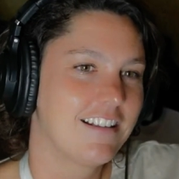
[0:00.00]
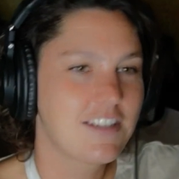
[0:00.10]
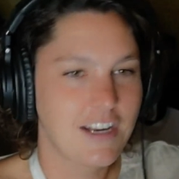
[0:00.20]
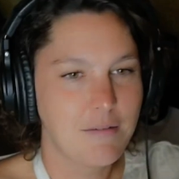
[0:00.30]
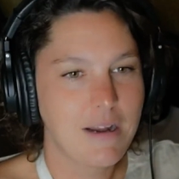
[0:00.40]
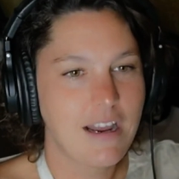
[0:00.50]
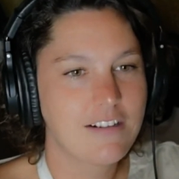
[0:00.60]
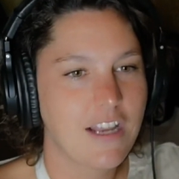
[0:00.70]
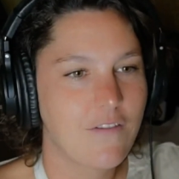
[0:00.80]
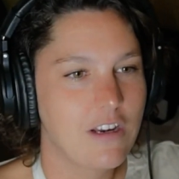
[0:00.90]
Does anybody
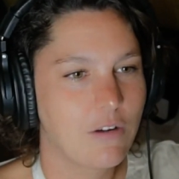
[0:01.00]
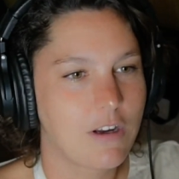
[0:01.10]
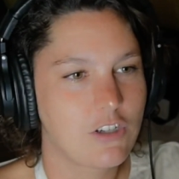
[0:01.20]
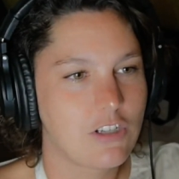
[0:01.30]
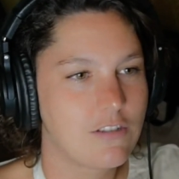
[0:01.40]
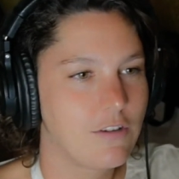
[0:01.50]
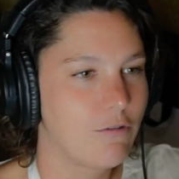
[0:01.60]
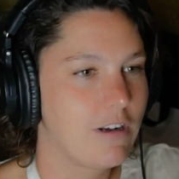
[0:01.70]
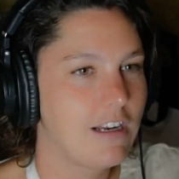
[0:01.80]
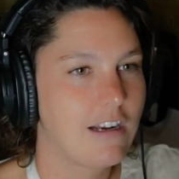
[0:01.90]
else have any questions? Feel
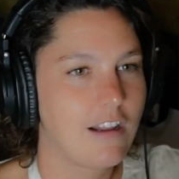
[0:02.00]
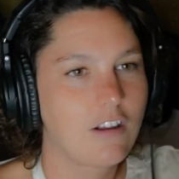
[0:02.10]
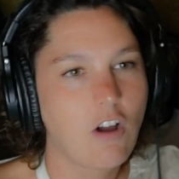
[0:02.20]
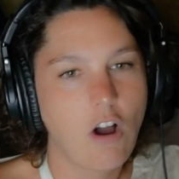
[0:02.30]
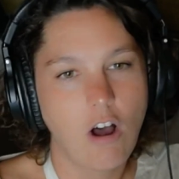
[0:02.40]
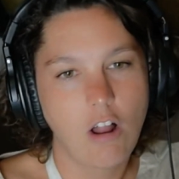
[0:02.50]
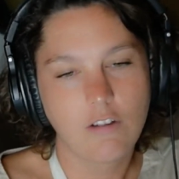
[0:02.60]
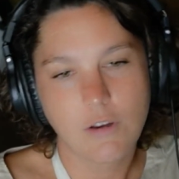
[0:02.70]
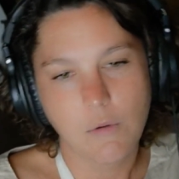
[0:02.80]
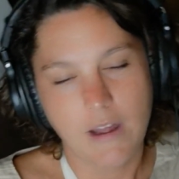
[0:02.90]
free to get on the call
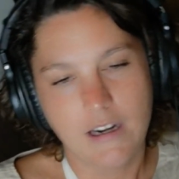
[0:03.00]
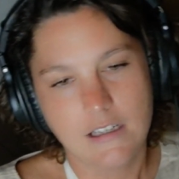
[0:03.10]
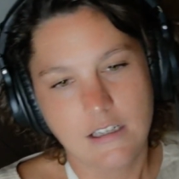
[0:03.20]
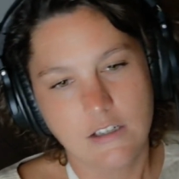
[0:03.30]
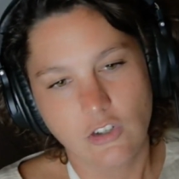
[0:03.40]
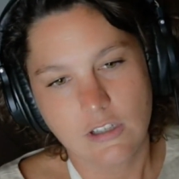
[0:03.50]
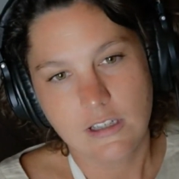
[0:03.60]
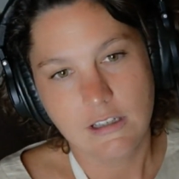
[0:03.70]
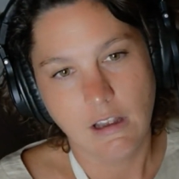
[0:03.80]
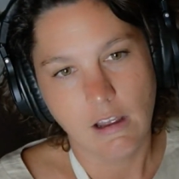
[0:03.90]
if you wanted to just
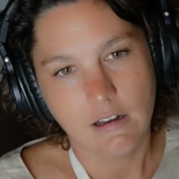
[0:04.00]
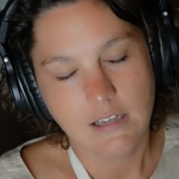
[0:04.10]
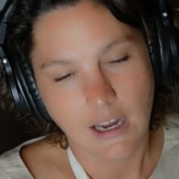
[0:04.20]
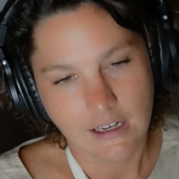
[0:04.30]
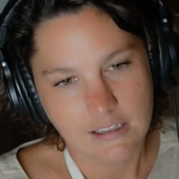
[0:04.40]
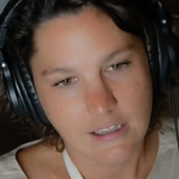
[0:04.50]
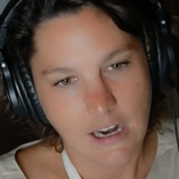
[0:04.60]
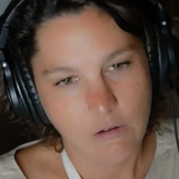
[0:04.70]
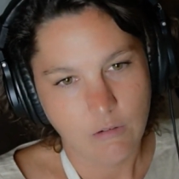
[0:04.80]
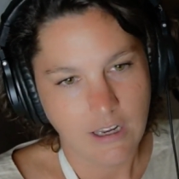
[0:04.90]
text it out